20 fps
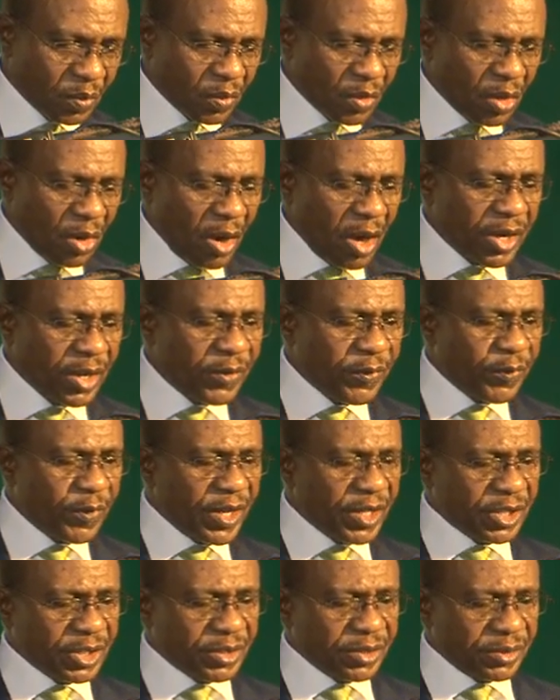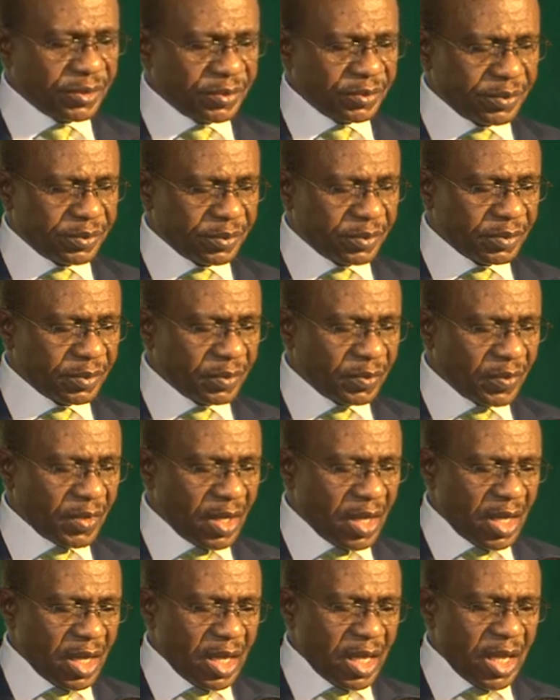On inflation,
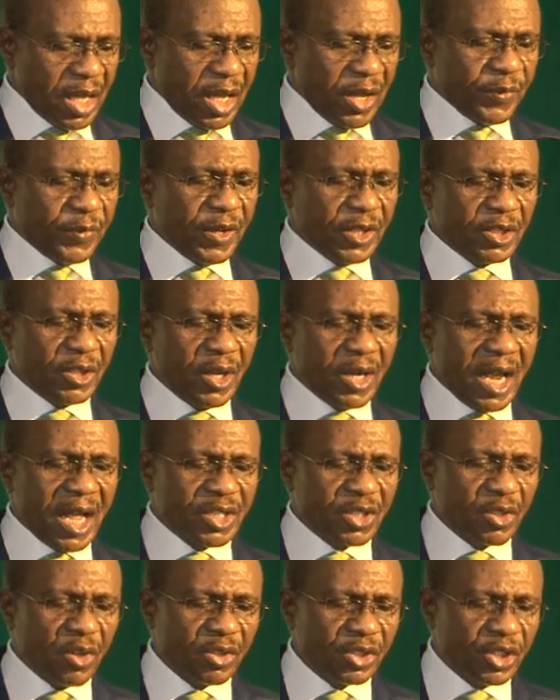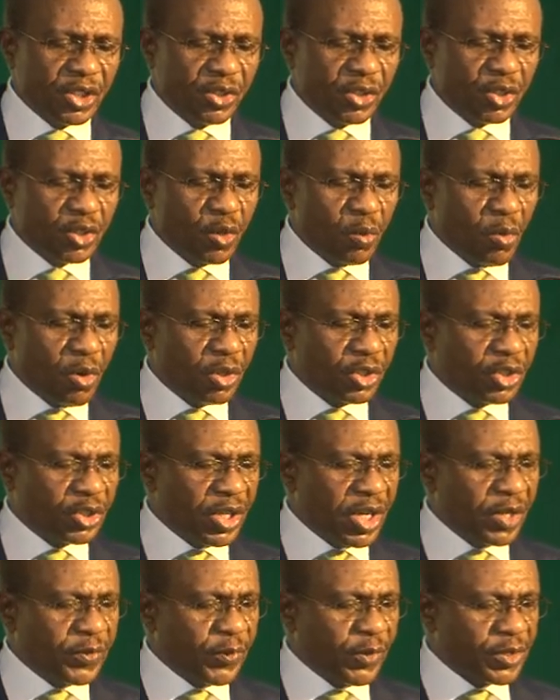inflation has continued to
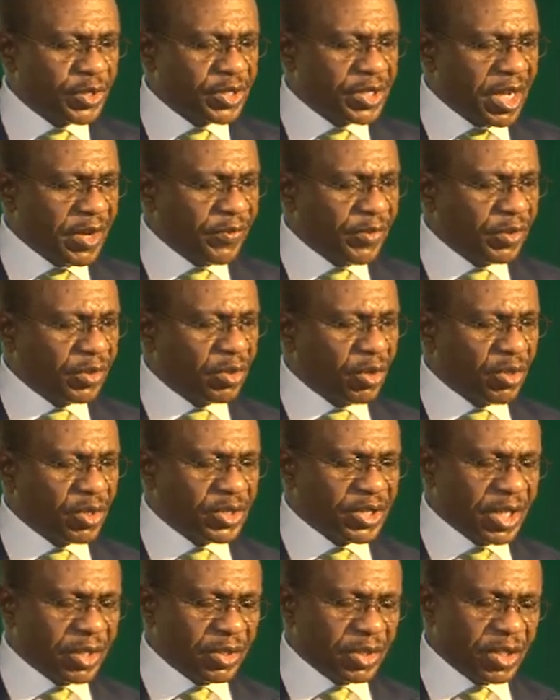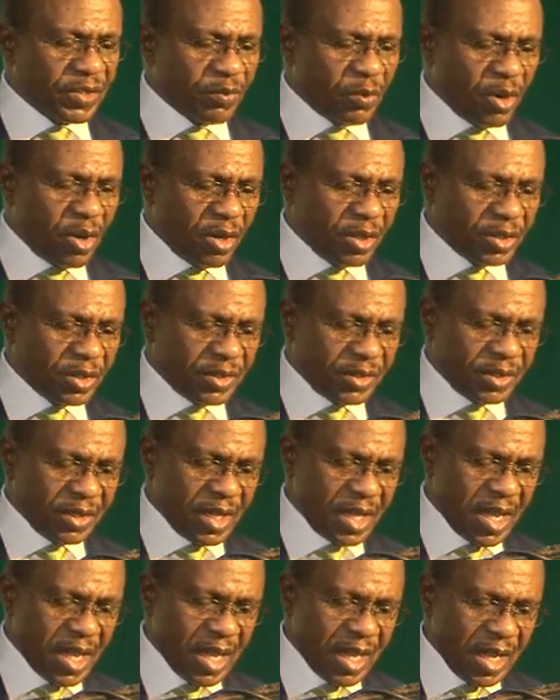moderate for 7 consecutive months
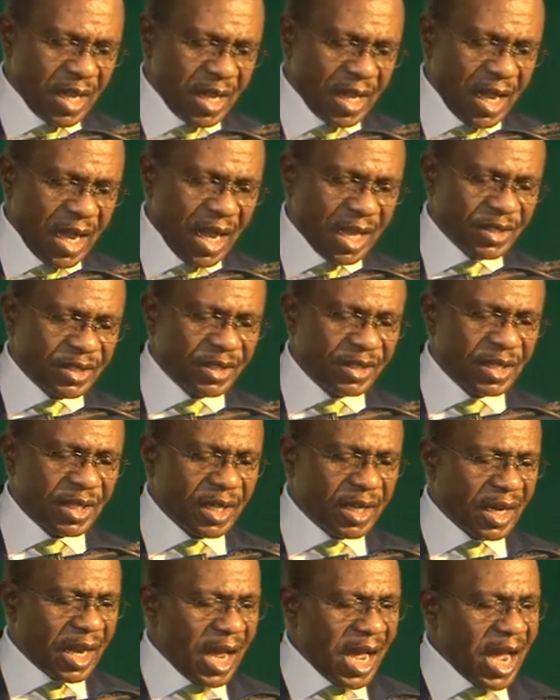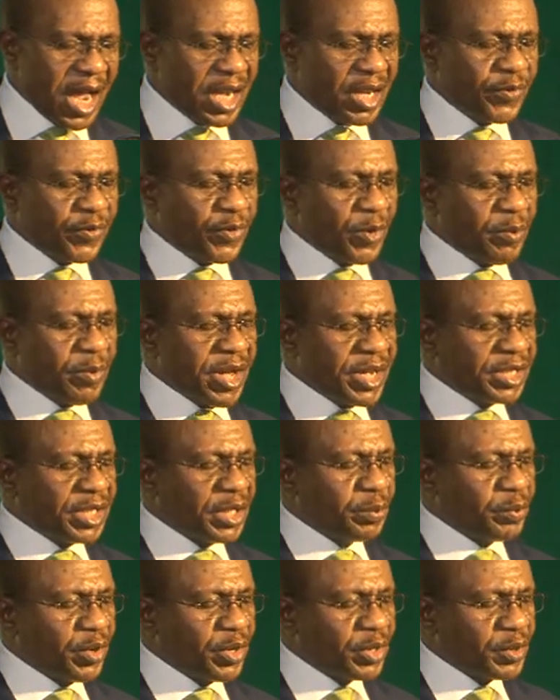as it declined from
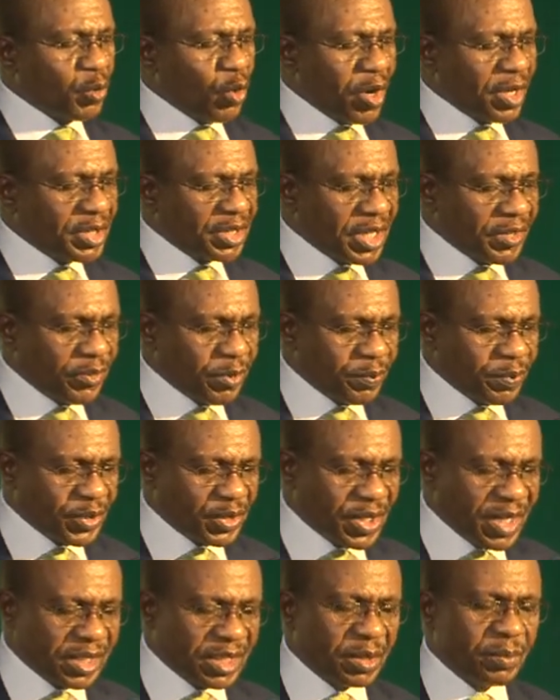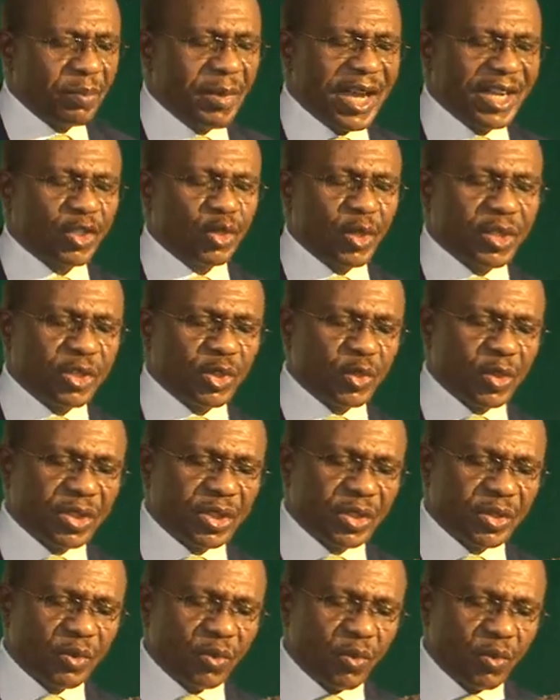18.17% in March
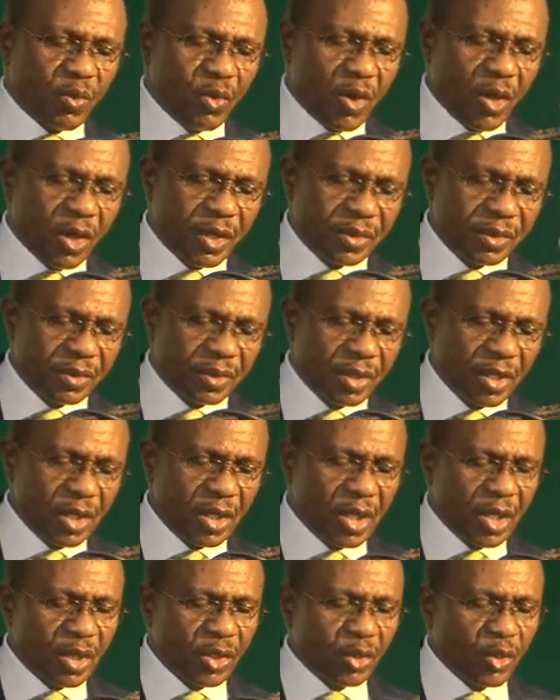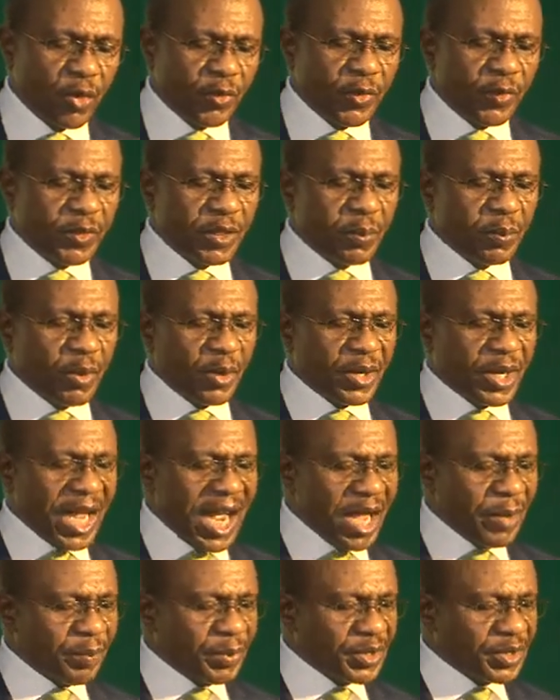2021 to
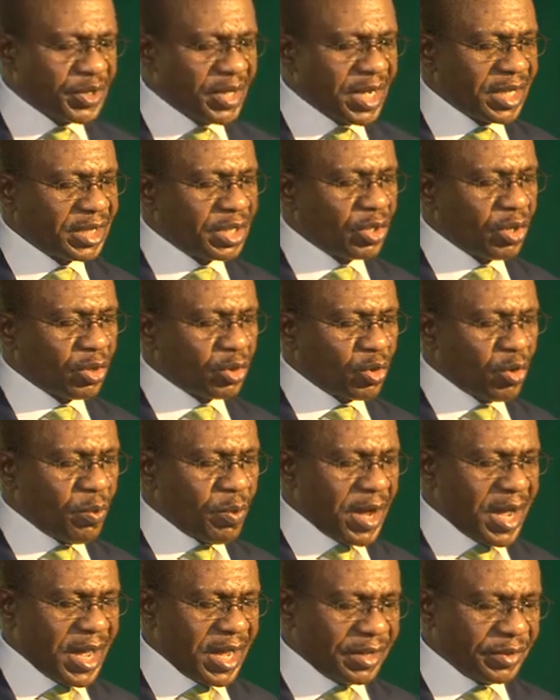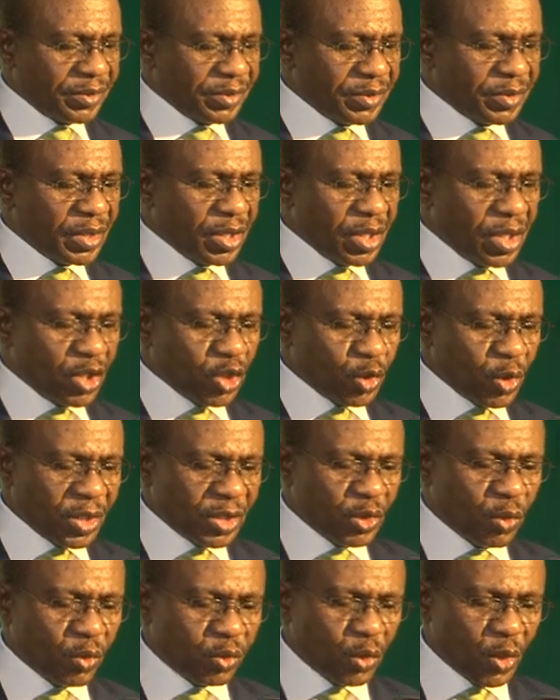15.9% in October
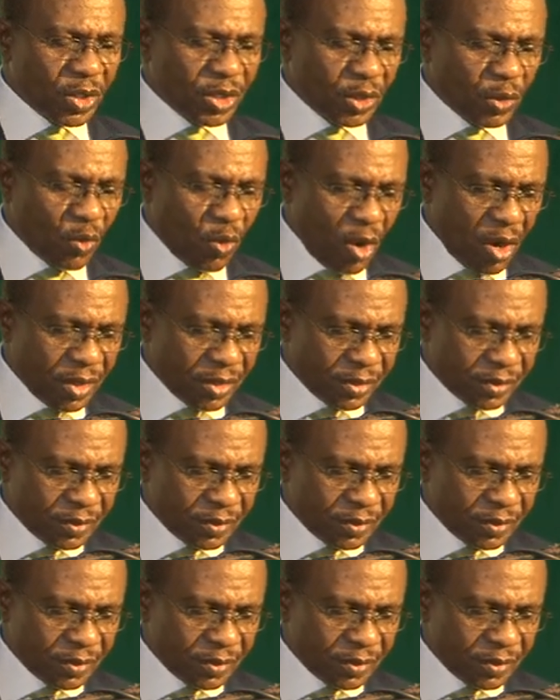2021.